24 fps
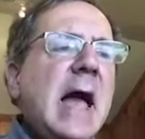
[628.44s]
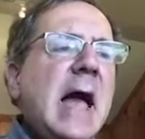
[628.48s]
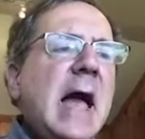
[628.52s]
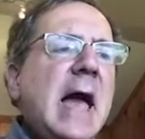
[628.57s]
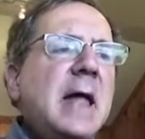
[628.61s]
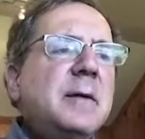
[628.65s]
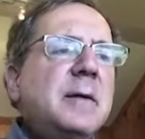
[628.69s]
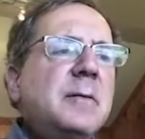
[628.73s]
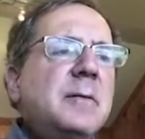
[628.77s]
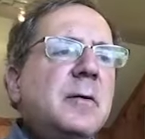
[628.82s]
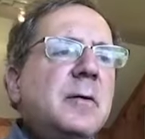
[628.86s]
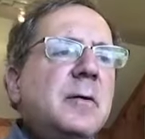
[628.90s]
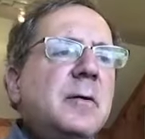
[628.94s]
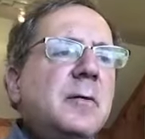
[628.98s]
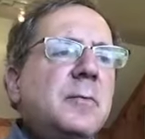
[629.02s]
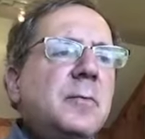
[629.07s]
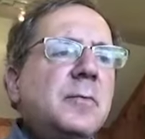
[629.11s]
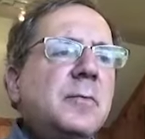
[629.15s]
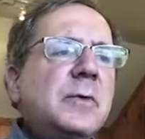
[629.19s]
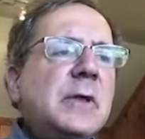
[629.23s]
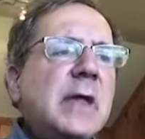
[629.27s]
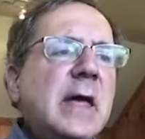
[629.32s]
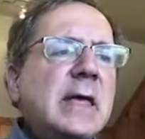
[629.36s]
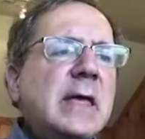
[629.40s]
And
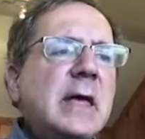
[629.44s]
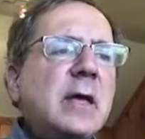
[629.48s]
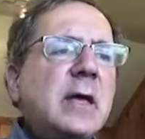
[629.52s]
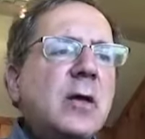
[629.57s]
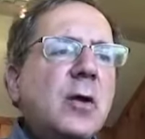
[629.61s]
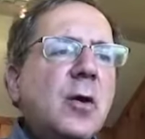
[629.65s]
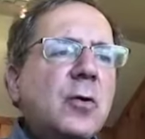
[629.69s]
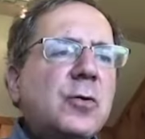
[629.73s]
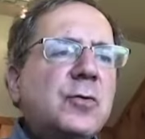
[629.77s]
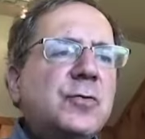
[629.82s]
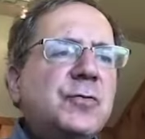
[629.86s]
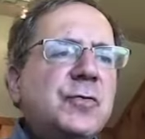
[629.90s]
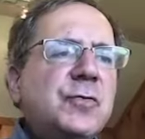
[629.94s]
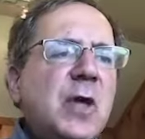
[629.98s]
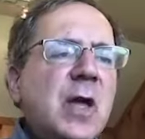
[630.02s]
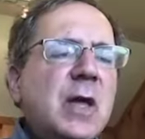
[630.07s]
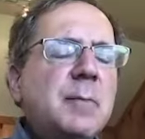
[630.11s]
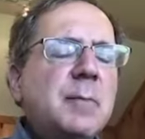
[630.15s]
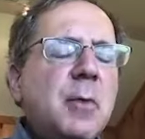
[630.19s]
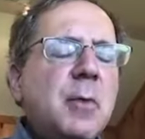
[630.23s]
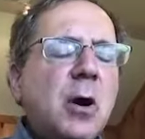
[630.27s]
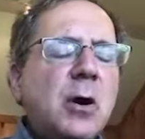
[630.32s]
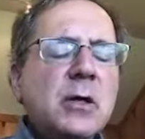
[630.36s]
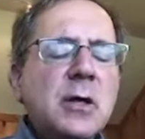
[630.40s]
taking your
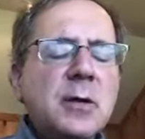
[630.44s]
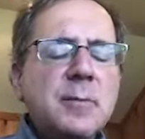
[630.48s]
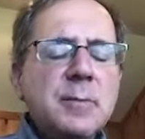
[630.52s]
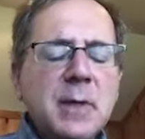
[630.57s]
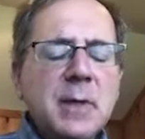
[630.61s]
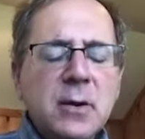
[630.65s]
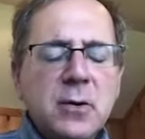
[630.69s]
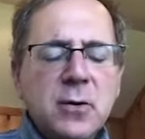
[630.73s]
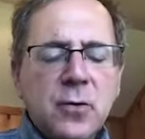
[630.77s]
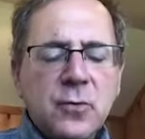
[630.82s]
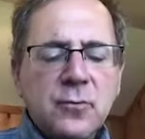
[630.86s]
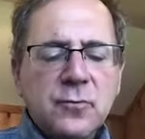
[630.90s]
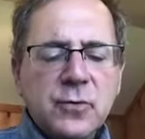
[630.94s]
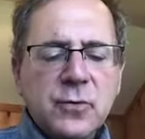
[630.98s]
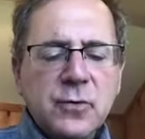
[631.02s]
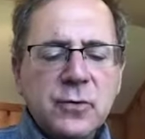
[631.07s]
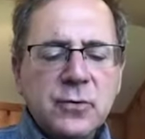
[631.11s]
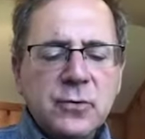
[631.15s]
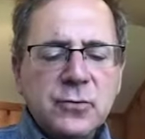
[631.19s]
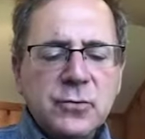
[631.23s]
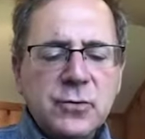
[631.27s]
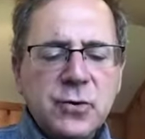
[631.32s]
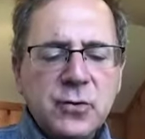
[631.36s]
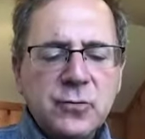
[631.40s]
same argument
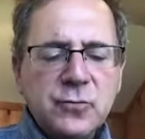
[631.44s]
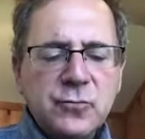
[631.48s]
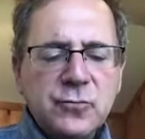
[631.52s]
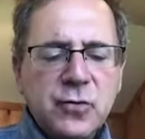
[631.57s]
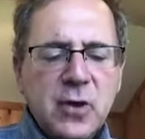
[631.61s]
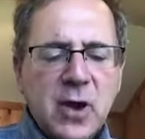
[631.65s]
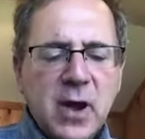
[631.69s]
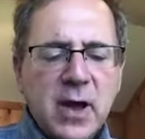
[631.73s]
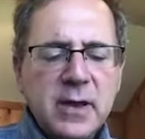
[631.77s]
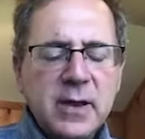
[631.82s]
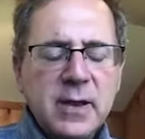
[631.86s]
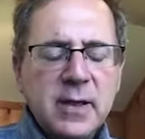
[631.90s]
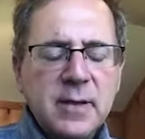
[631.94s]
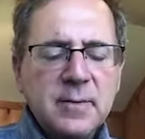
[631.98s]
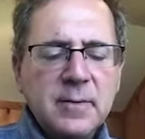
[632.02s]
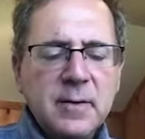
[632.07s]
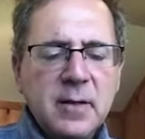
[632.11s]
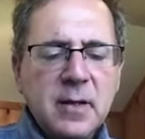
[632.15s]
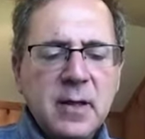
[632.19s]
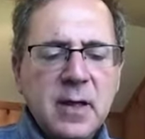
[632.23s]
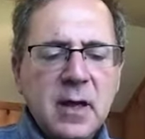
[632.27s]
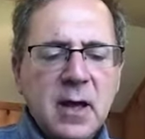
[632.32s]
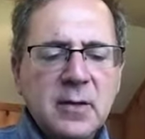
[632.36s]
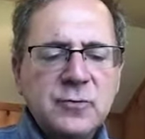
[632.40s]
over to China,
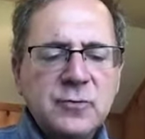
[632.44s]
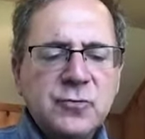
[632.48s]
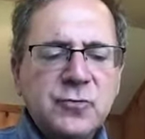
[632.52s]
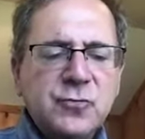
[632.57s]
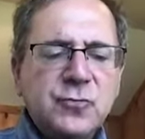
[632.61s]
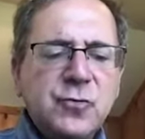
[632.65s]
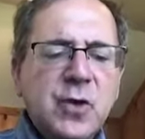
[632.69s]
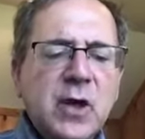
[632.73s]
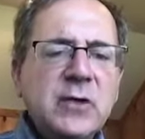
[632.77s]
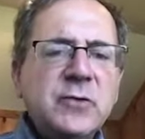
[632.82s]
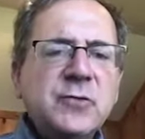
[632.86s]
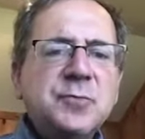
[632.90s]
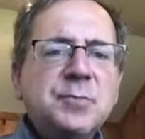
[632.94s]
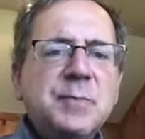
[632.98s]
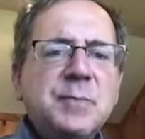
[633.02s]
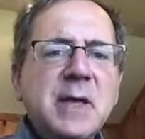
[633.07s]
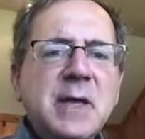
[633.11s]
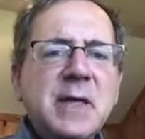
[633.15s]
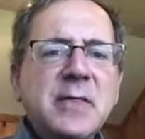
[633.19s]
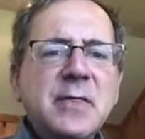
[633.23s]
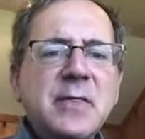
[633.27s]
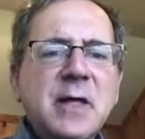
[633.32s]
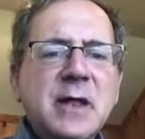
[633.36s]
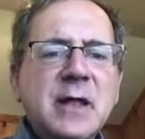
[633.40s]
it strikes
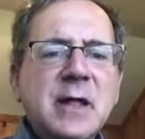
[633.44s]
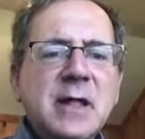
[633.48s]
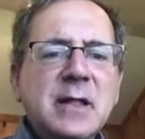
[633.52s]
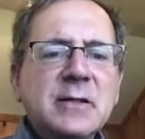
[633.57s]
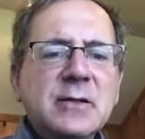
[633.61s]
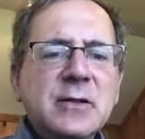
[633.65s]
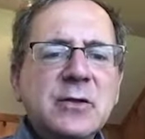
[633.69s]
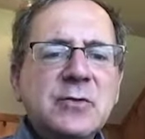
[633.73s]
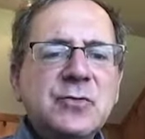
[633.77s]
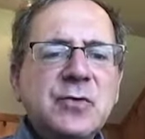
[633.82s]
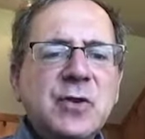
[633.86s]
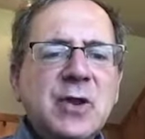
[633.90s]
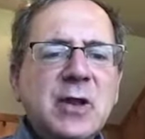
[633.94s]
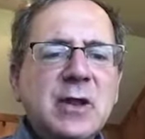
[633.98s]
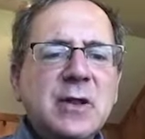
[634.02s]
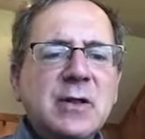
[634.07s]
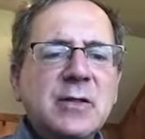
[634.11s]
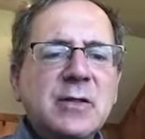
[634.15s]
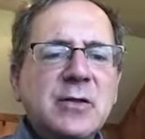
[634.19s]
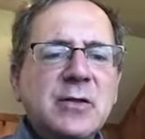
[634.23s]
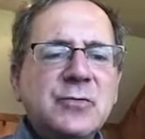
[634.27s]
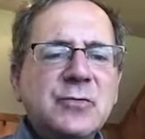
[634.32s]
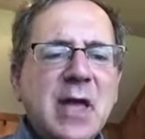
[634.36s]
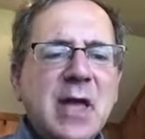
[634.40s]
me that in listening to
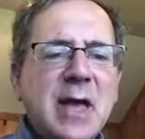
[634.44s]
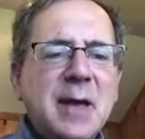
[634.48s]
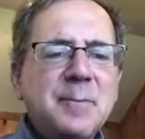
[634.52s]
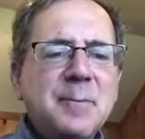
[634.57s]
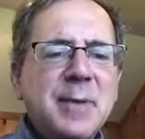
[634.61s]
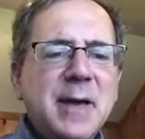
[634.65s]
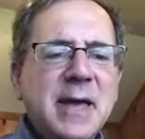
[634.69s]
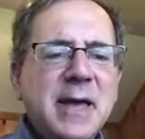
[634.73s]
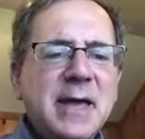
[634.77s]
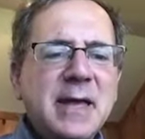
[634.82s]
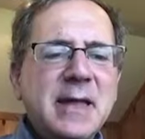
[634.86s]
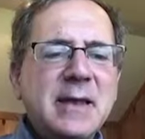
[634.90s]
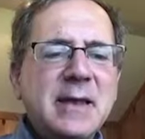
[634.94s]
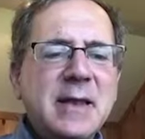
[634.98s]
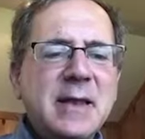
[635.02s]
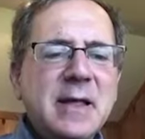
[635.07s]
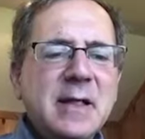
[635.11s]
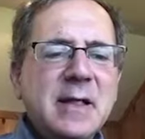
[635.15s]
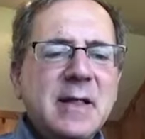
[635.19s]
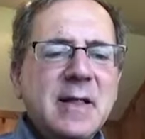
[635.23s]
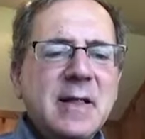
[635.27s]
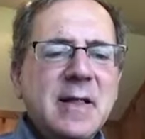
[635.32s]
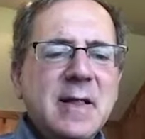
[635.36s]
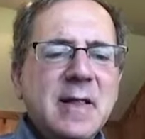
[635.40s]
this campaign,
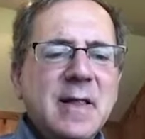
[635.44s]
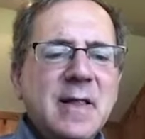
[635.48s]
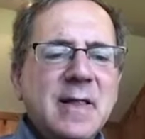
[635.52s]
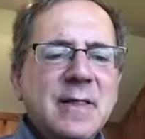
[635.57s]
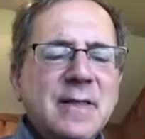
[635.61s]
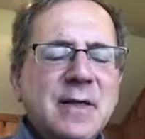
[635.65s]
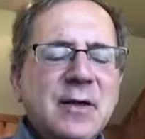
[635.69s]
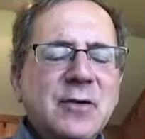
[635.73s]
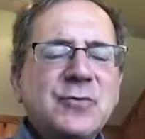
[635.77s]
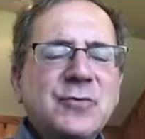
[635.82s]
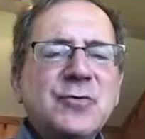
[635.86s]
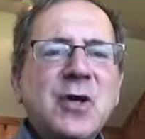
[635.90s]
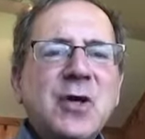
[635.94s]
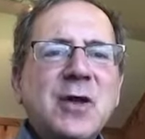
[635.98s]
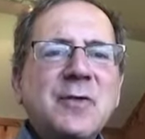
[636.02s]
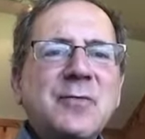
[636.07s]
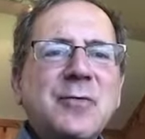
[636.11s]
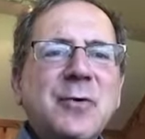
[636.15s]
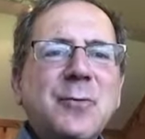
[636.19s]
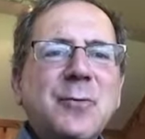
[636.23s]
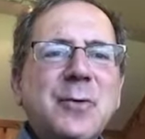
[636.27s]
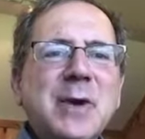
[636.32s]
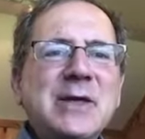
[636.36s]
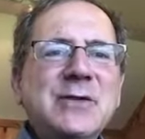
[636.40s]
there's sort of
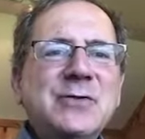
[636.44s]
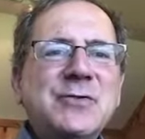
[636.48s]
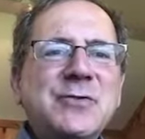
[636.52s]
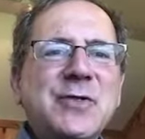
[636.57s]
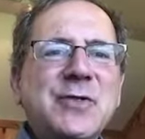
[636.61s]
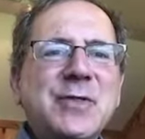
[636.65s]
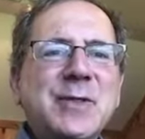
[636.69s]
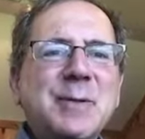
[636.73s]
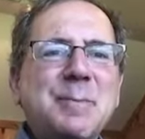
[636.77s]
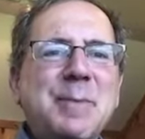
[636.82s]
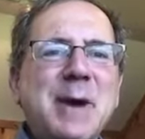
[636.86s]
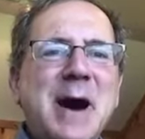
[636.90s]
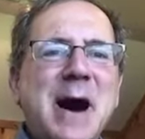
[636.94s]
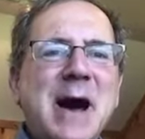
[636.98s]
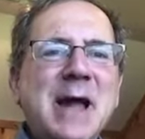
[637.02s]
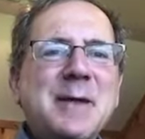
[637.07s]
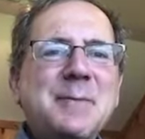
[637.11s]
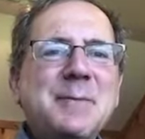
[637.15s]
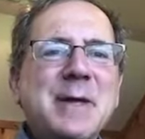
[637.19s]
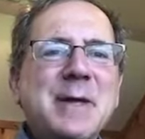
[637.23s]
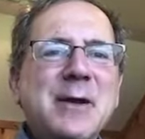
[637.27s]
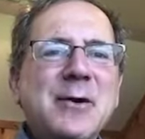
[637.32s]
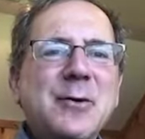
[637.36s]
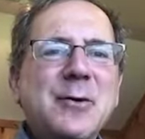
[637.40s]
a race to the
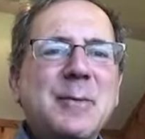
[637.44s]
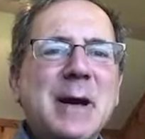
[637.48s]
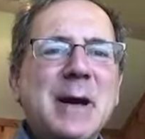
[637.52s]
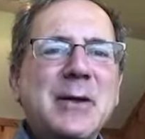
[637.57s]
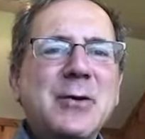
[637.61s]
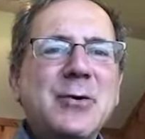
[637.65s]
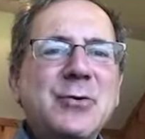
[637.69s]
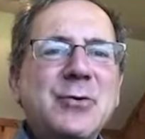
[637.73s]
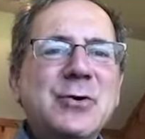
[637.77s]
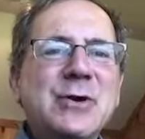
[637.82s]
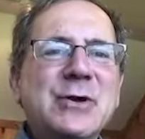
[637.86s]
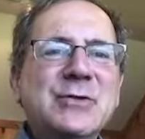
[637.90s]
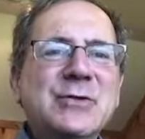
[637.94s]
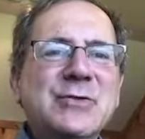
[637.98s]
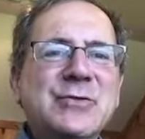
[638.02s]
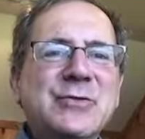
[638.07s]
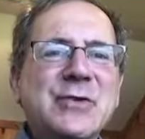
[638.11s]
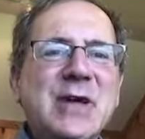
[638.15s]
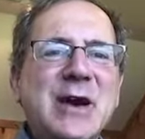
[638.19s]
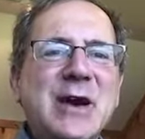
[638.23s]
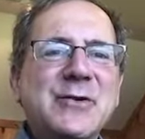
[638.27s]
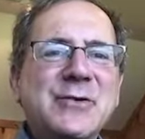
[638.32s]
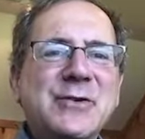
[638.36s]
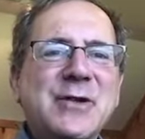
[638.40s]
bottom here about who can
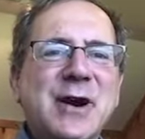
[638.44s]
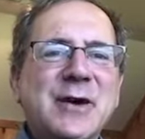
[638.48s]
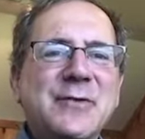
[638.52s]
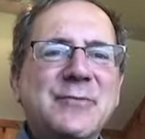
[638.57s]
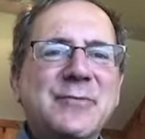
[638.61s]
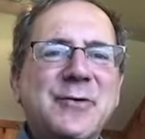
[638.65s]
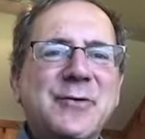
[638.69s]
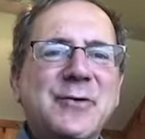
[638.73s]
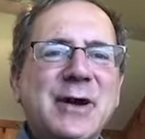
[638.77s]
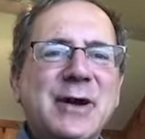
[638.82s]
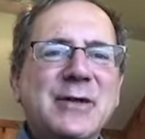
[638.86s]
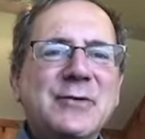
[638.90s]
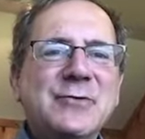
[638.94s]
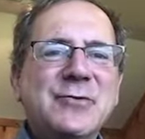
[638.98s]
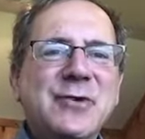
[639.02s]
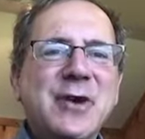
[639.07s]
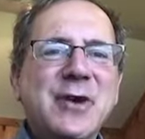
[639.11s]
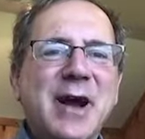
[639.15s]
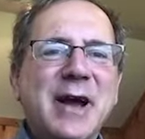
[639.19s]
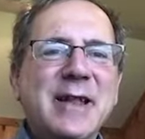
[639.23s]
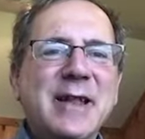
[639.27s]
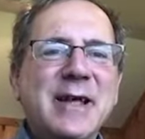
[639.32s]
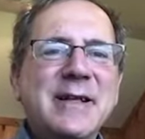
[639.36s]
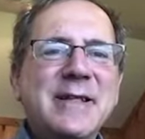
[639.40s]
sound tougher on
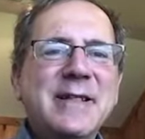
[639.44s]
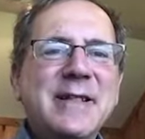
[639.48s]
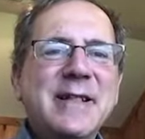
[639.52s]
China.